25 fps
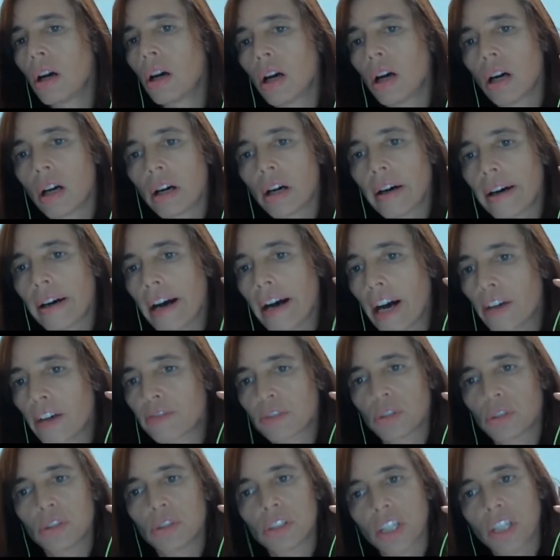
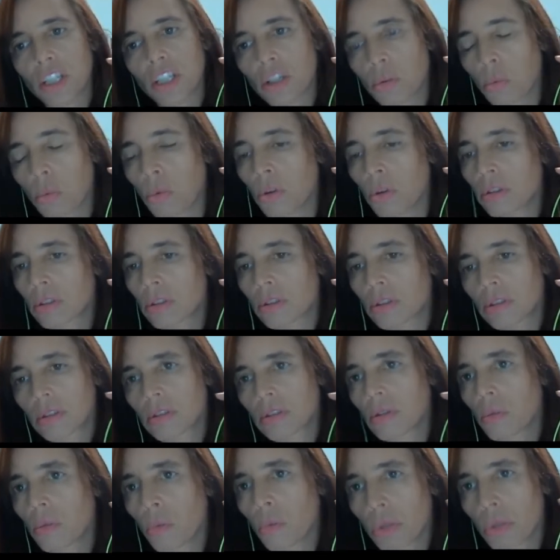have to tick
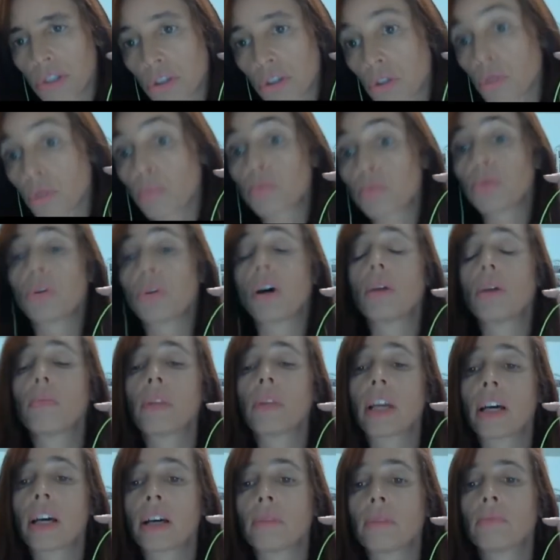what's the
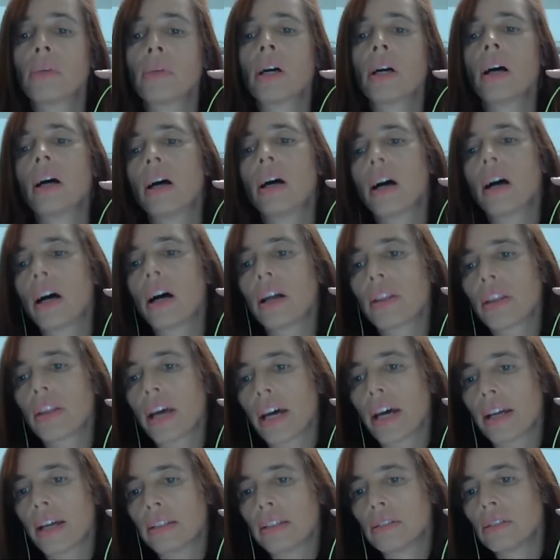problem, and
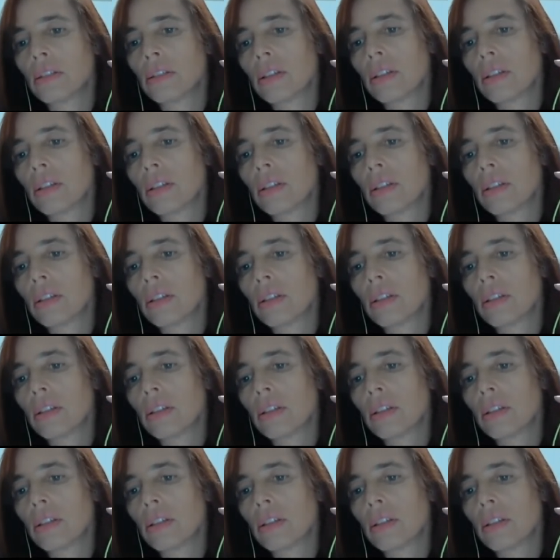then